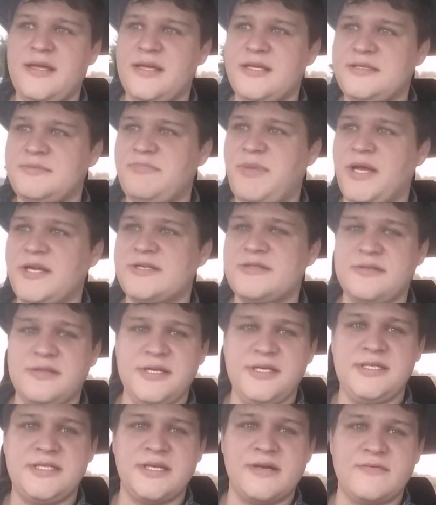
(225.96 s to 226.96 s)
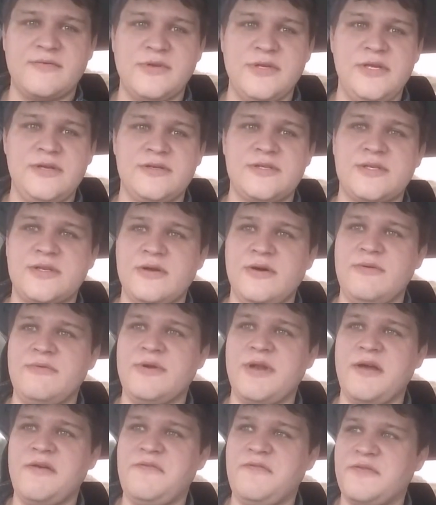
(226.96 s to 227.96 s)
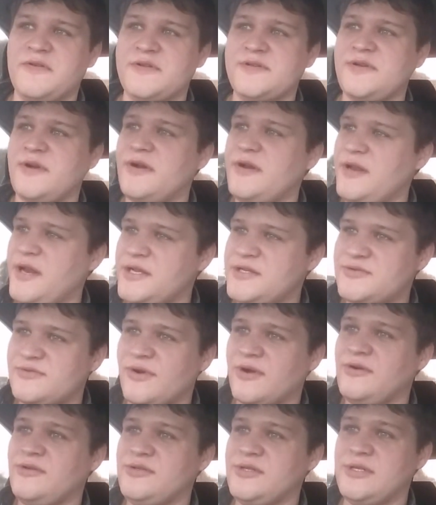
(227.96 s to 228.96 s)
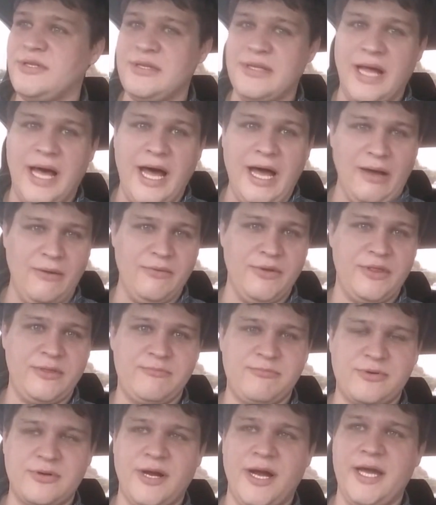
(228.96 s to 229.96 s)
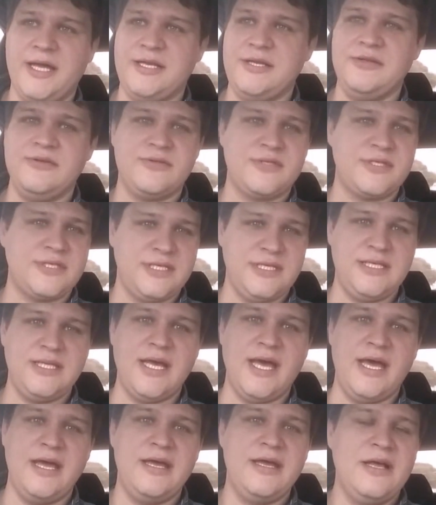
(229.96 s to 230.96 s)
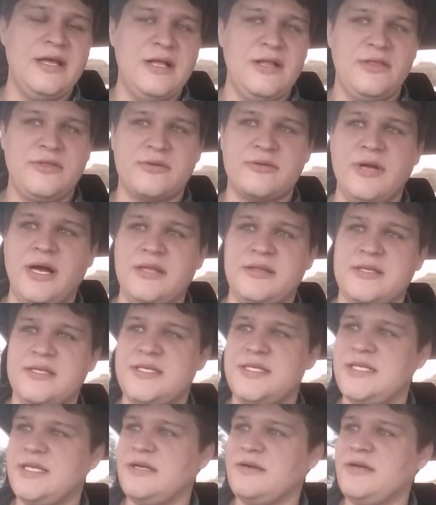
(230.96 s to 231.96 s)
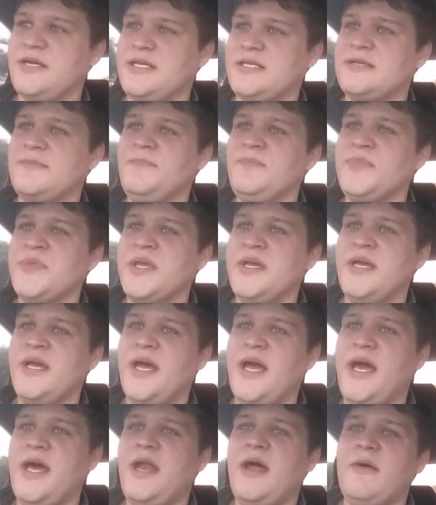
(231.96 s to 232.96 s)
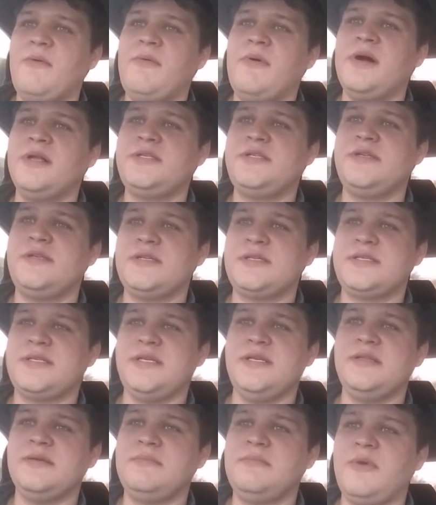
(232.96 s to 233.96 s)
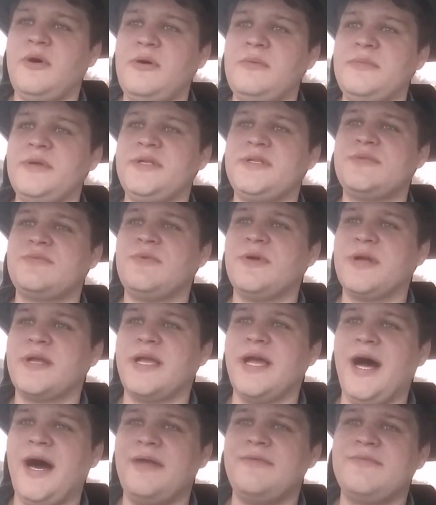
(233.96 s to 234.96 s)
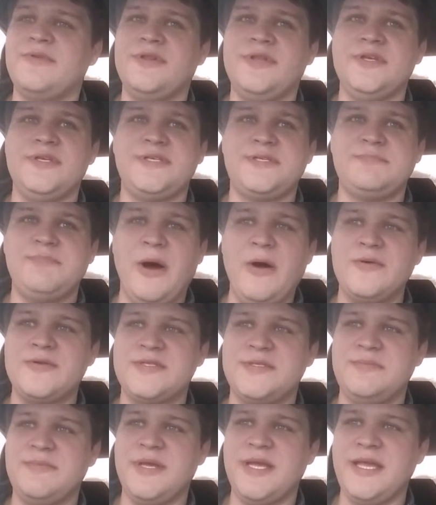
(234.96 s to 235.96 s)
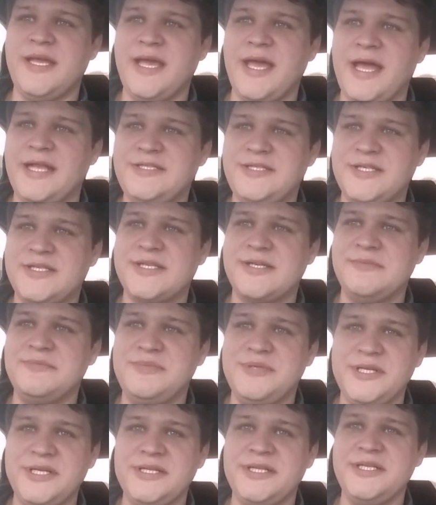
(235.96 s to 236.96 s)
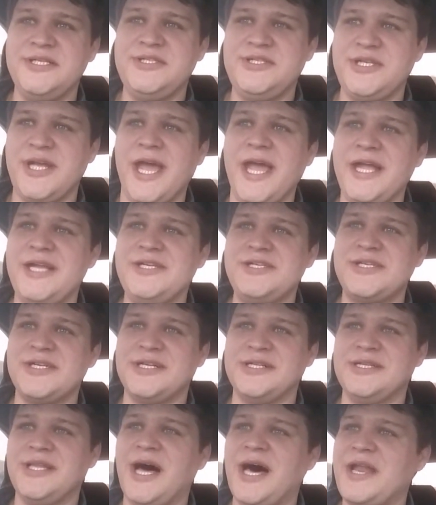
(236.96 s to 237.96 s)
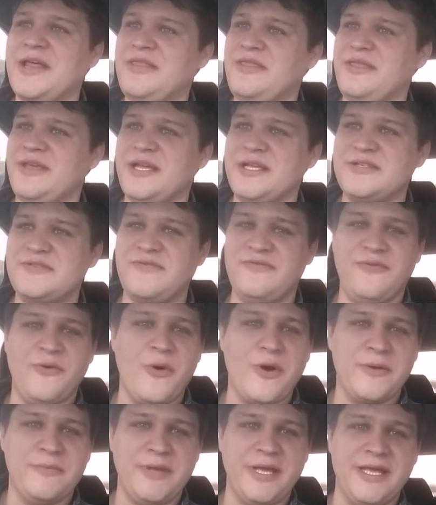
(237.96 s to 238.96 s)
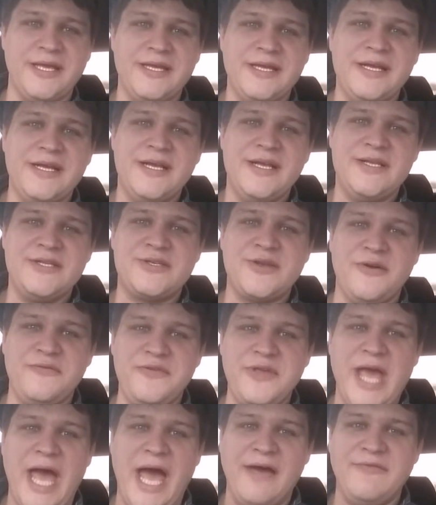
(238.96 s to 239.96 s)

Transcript: especially several years ago when I first started. I struggled a lot with pride, and you'll see that throughout the series. And I want you to see the moments where God really spoke to me and just completely changed a lot of things for me. So if you